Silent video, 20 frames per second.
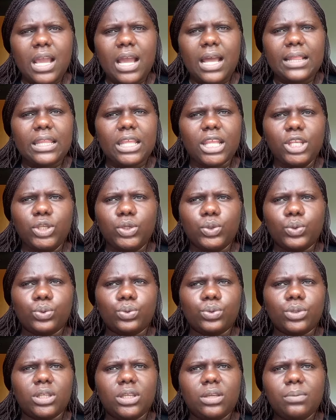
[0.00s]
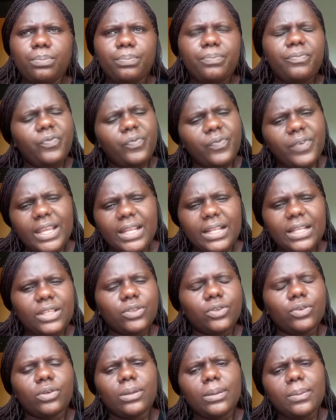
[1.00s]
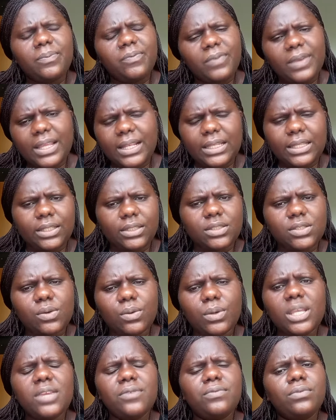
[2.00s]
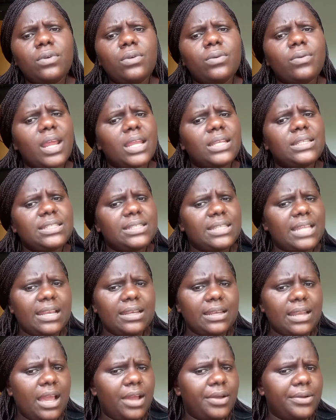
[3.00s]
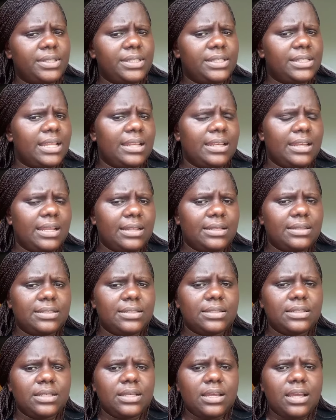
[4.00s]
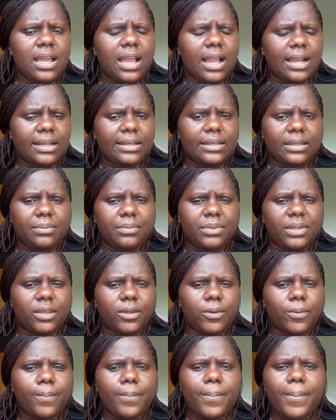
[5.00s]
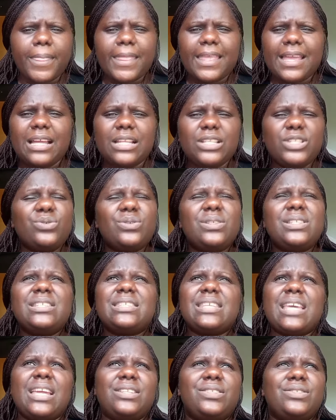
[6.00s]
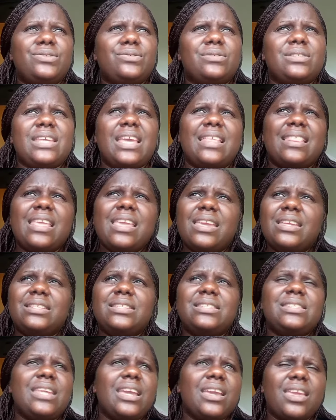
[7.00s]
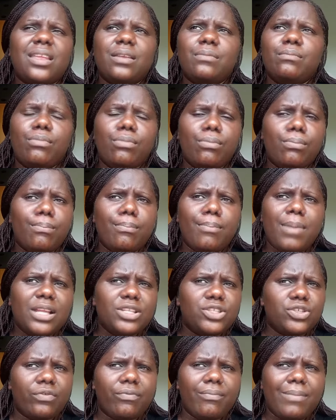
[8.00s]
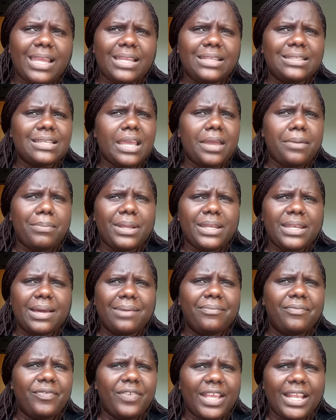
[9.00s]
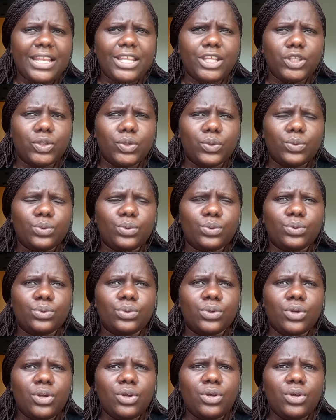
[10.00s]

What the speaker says: and then you keep failing. So if you write IELTS standard academic and you decide to say, I think it's taken much of my time and I'm failing to